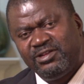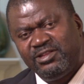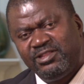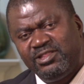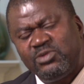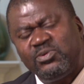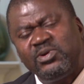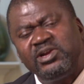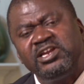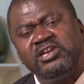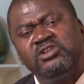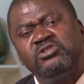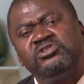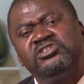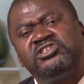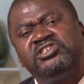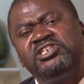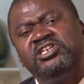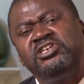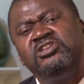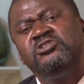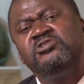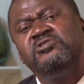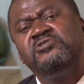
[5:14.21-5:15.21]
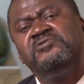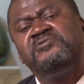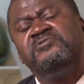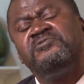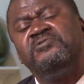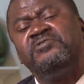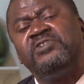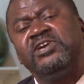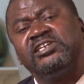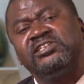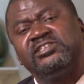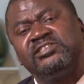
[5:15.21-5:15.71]
They wanted to see you
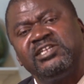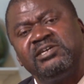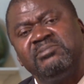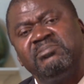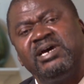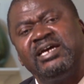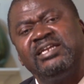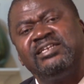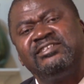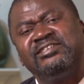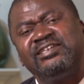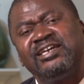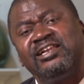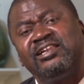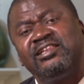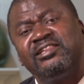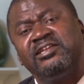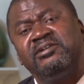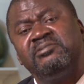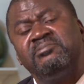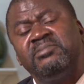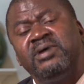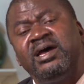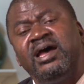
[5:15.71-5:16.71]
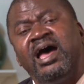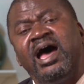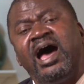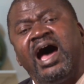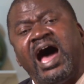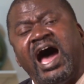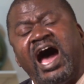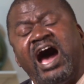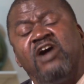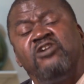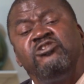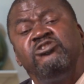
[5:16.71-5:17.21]
face them and tell them
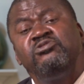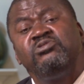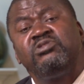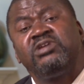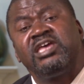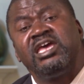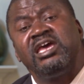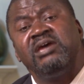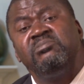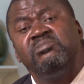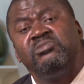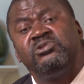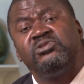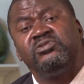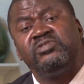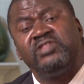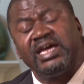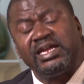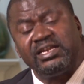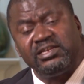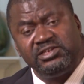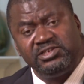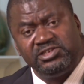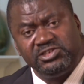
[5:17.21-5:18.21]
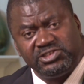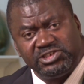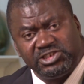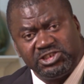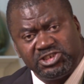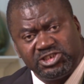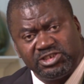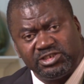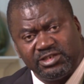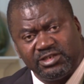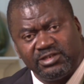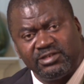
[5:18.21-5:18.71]
how you came to that
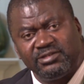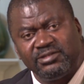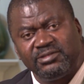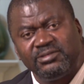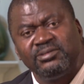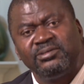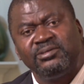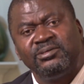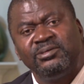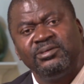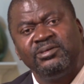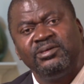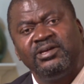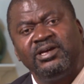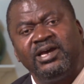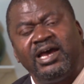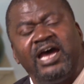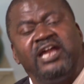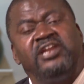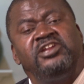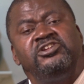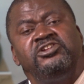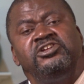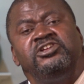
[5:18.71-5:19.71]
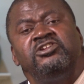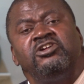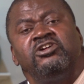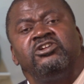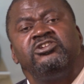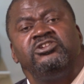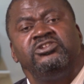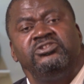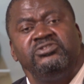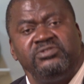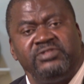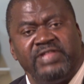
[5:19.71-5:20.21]
decision. And you did
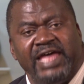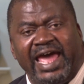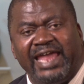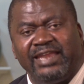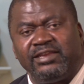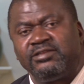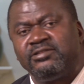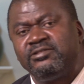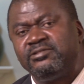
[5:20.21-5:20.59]
not do that.